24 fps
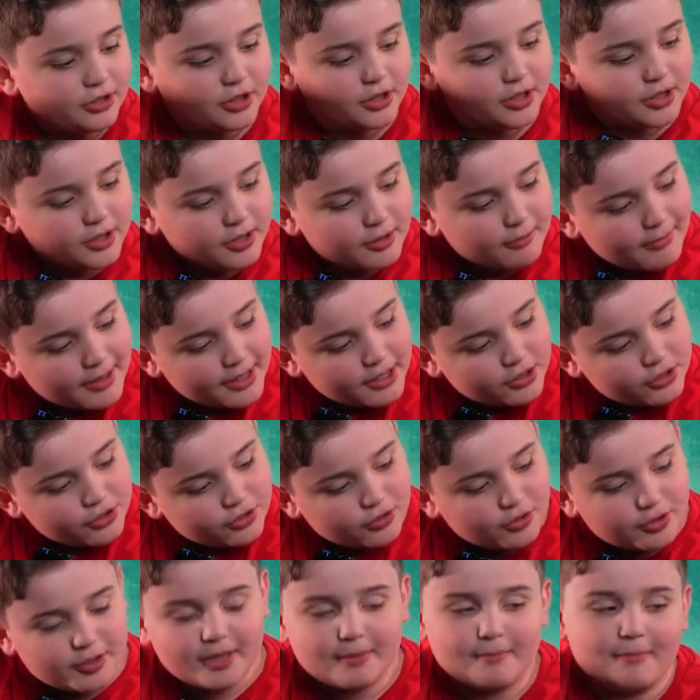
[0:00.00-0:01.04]
make sure
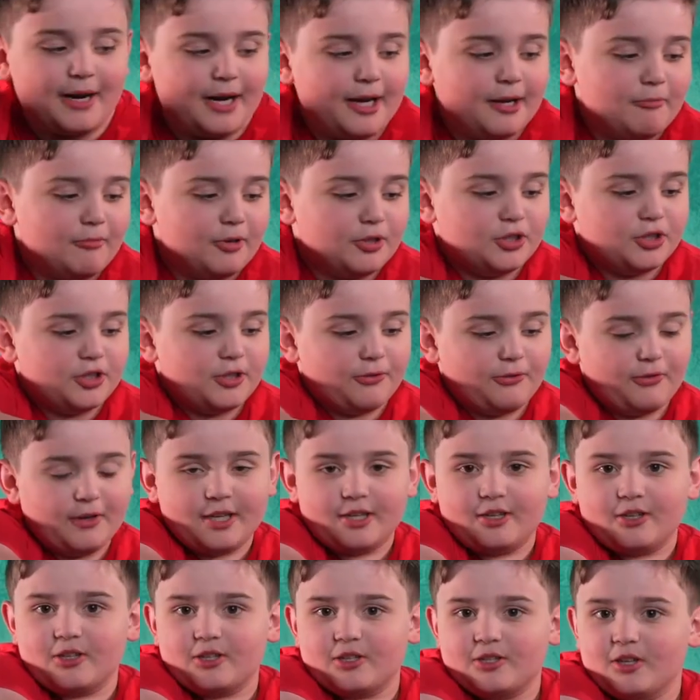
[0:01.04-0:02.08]
you might want your
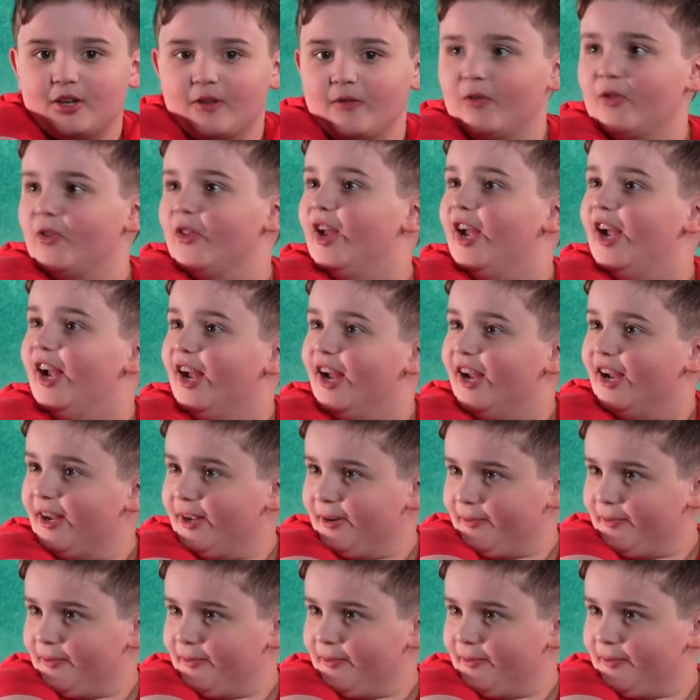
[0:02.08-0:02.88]
fingers on there.